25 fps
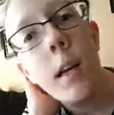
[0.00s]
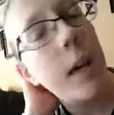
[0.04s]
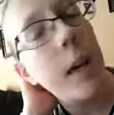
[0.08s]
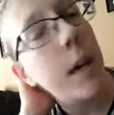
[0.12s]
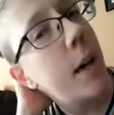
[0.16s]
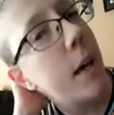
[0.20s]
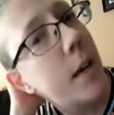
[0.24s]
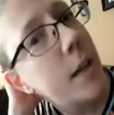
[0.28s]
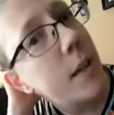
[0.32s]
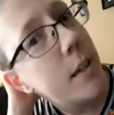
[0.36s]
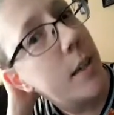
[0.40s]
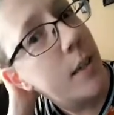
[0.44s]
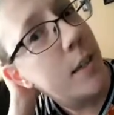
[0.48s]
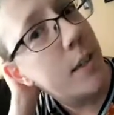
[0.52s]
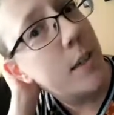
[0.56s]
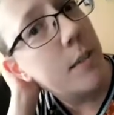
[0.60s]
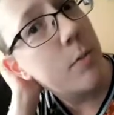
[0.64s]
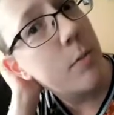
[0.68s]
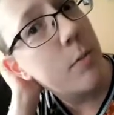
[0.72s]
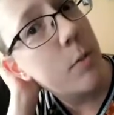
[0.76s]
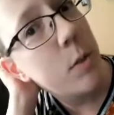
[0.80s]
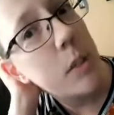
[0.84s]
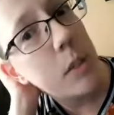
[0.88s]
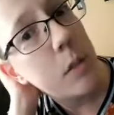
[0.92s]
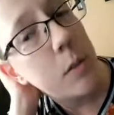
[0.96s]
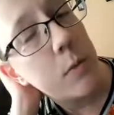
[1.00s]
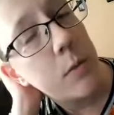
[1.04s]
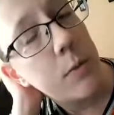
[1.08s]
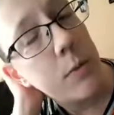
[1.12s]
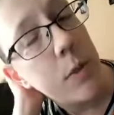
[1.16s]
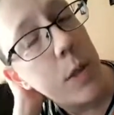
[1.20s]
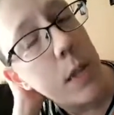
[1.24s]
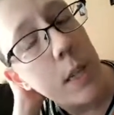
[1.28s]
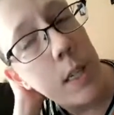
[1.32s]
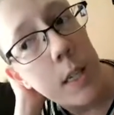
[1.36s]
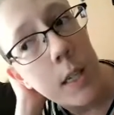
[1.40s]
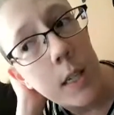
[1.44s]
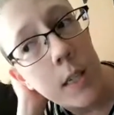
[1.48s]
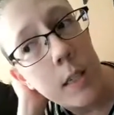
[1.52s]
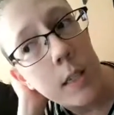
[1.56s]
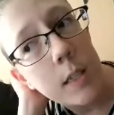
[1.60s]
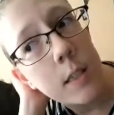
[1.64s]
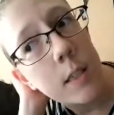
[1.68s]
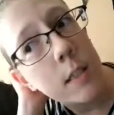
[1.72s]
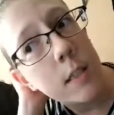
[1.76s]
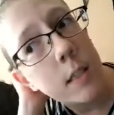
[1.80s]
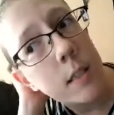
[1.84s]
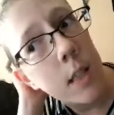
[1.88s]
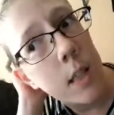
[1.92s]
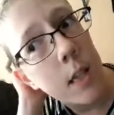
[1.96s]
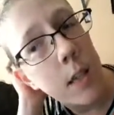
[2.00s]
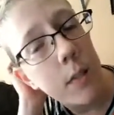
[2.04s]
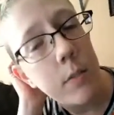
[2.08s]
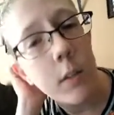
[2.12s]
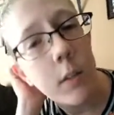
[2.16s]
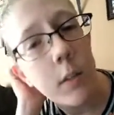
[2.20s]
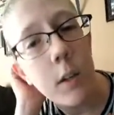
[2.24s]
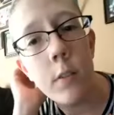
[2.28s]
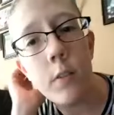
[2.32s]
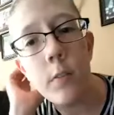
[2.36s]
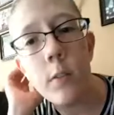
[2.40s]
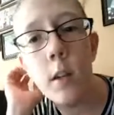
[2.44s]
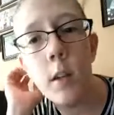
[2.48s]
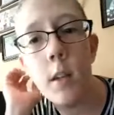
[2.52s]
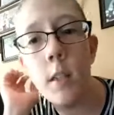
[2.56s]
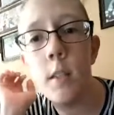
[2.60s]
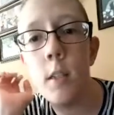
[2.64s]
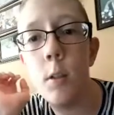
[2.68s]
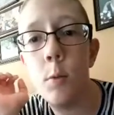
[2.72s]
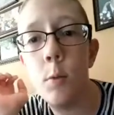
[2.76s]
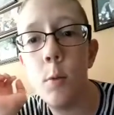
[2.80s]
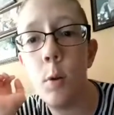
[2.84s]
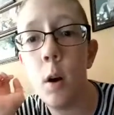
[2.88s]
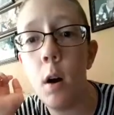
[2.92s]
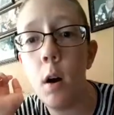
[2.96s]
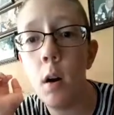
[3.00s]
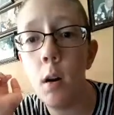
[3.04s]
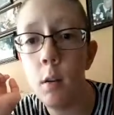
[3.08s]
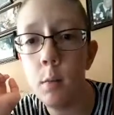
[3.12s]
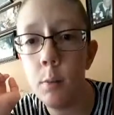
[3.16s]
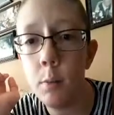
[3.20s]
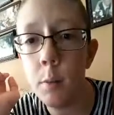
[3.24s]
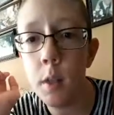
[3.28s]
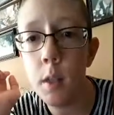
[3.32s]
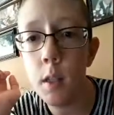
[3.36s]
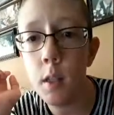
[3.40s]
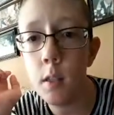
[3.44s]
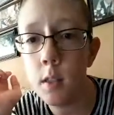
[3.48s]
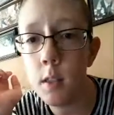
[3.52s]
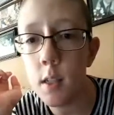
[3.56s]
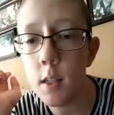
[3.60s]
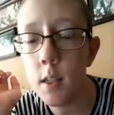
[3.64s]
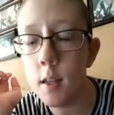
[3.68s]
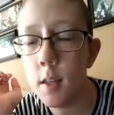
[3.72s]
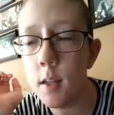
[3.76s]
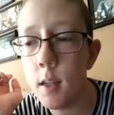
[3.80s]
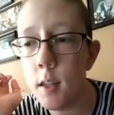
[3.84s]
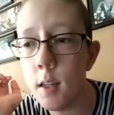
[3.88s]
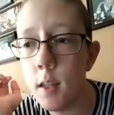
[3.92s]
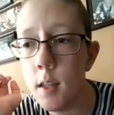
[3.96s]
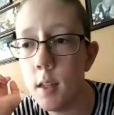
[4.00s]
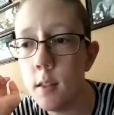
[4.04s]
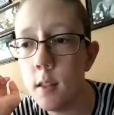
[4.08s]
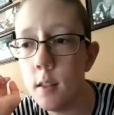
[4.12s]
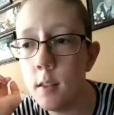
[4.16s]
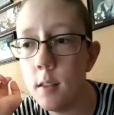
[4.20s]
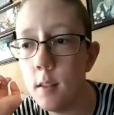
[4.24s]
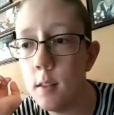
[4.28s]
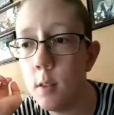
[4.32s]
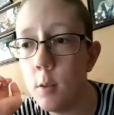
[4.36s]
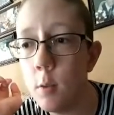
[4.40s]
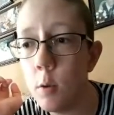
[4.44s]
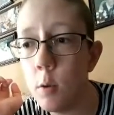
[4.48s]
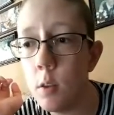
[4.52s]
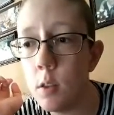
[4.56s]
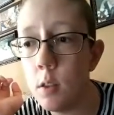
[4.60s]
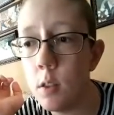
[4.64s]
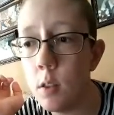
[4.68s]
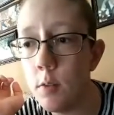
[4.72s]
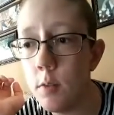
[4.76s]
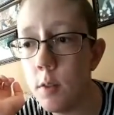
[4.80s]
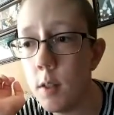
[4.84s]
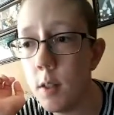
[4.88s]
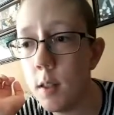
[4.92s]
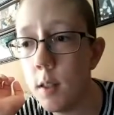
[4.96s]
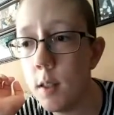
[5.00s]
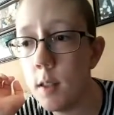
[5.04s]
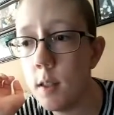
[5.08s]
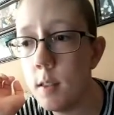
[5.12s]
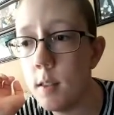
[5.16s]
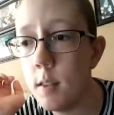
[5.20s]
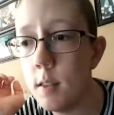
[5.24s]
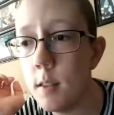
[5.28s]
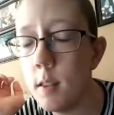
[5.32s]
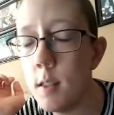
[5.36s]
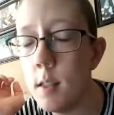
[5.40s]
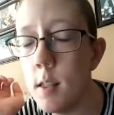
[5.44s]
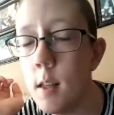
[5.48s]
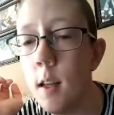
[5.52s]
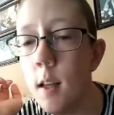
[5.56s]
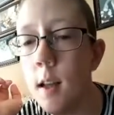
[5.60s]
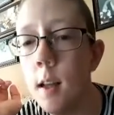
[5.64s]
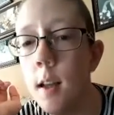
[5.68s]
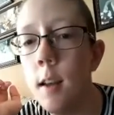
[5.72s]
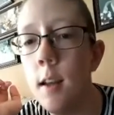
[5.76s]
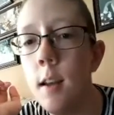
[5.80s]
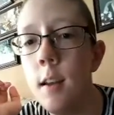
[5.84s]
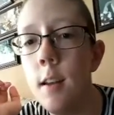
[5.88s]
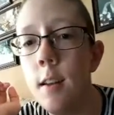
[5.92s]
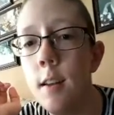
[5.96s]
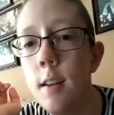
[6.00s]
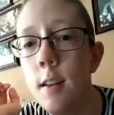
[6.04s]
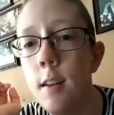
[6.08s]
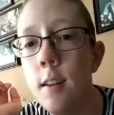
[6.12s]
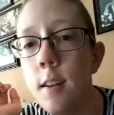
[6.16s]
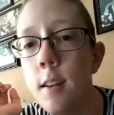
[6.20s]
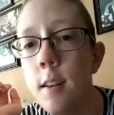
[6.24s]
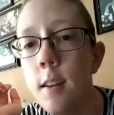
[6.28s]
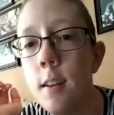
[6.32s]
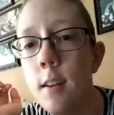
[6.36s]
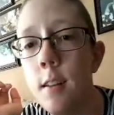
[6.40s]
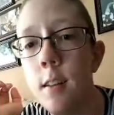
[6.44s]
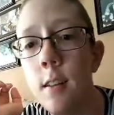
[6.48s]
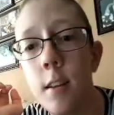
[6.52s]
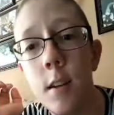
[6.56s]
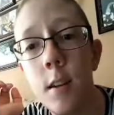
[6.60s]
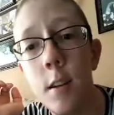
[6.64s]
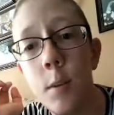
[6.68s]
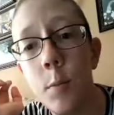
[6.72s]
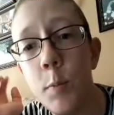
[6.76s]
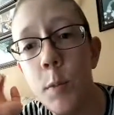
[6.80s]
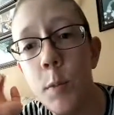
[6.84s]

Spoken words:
And what's funny is even our friends who aren't military, who are civilians, they're